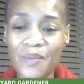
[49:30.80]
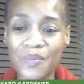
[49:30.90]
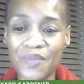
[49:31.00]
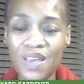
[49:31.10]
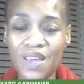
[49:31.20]

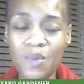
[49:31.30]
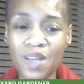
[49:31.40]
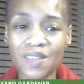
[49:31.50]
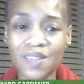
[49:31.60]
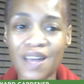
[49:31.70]
Hemet
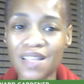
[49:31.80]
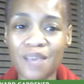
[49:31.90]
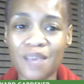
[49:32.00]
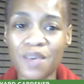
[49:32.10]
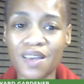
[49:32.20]
is not
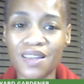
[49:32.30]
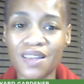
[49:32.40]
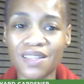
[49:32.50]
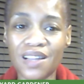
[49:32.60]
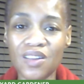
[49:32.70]
that big.
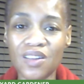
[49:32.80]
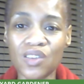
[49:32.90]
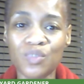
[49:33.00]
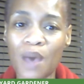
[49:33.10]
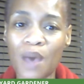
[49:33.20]
It's a little
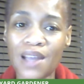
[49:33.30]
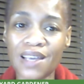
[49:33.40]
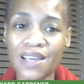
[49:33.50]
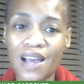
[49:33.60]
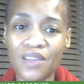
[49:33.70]
spot in
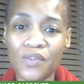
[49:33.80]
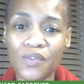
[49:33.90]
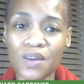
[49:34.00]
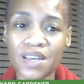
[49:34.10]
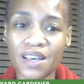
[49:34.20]

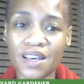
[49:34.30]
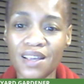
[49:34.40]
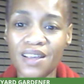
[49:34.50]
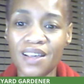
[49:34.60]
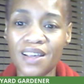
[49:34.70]
California
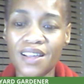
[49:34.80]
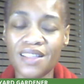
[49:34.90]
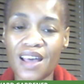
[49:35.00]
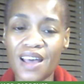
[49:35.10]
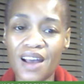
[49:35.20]

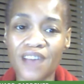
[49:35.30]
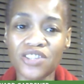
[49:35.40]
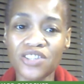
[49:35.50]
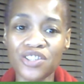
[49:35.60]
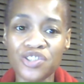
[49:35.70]
that I
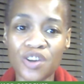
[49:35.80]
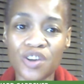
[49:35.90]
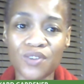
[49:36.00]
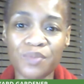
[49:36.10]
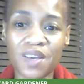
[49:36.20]
just
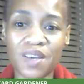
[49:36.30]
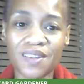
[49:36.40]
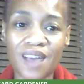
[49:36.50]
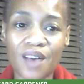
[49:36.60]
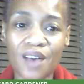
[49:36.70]
chose because
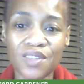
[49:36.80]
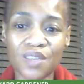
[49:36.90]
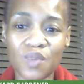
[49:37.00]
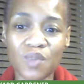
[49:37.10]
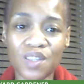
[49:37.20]
housing
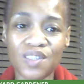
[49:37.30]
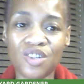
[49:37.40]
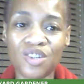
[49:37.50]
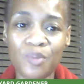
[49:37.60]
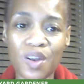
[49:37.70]
was
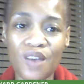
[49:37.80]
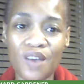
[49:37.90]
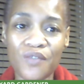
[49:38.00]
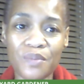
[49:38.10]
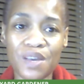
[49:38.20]
cheap enough
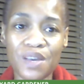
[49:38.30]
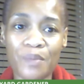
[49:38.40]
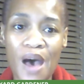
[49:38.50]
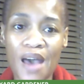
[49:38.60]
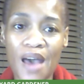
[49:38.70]
for me to buy.